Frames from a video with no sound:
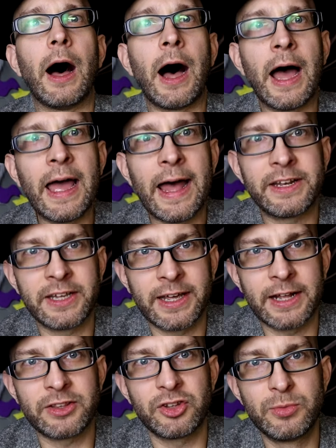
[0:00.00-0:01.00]
I had to
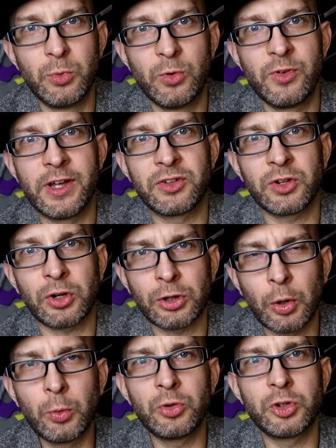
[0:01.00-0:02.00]
get this movie as
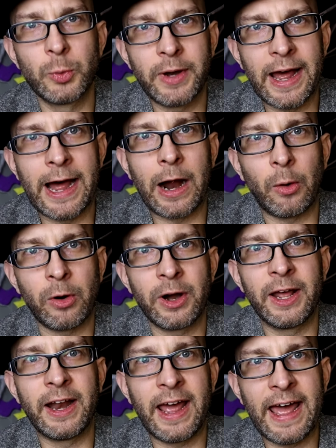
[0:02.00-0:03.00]
close to an hour
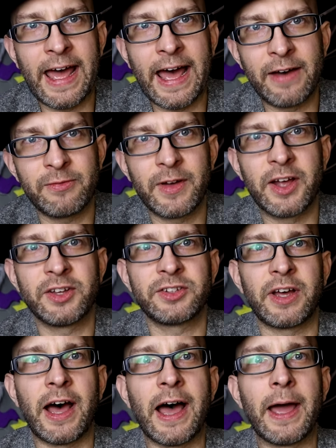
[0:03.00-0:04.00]
and a half
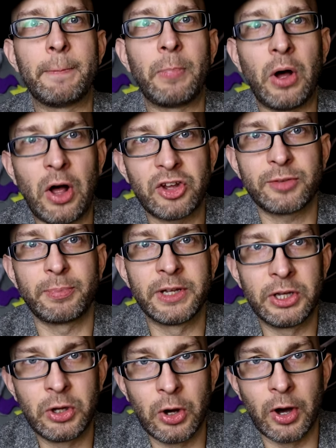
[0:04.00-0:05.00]
as I
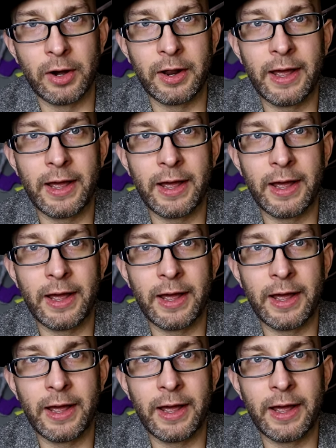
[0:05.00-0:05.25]
possibly could,